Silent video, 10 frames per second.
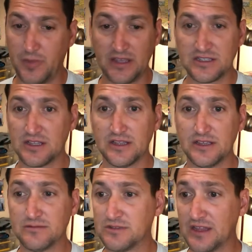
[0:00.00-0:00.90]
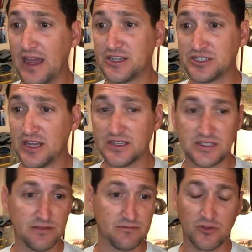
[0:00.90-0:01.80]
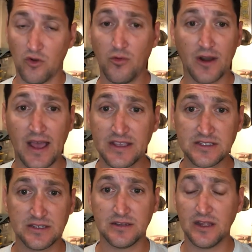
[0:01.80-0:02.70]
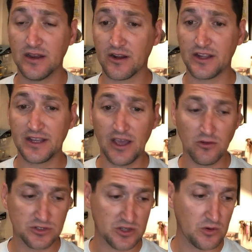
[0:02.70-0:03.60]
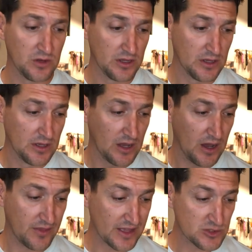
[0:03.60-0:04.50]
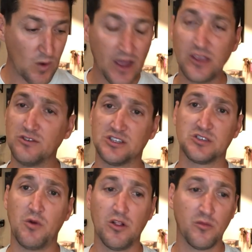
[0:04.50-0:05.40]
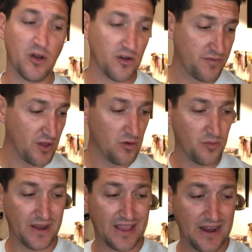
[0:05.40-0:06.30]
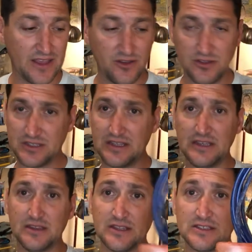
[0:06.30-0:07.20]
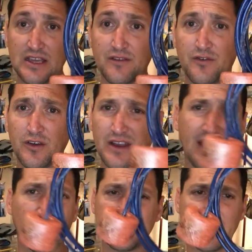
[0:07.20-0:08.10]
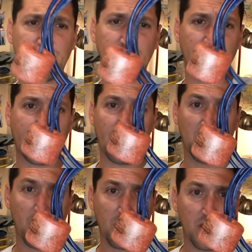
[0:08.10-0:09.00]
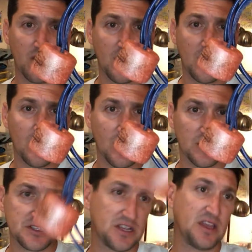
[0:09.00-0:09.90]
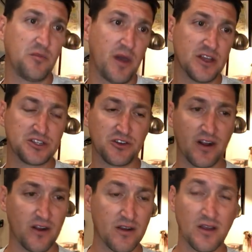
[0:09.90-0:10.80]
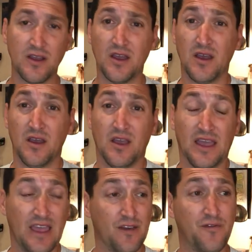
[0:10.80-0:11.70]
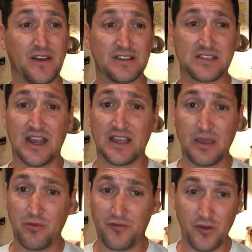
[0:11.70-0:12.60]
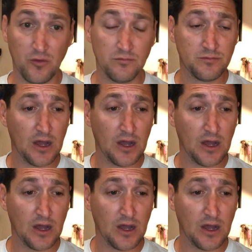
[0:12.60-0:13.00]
basically to the ice chest and throw them on ice, and they're good to go. So that's why I use a smaller boga float, but again, I use the 10 foot, 8 or 10 foot, I can't remember, stinky pants stringer, if I decide to keep a few.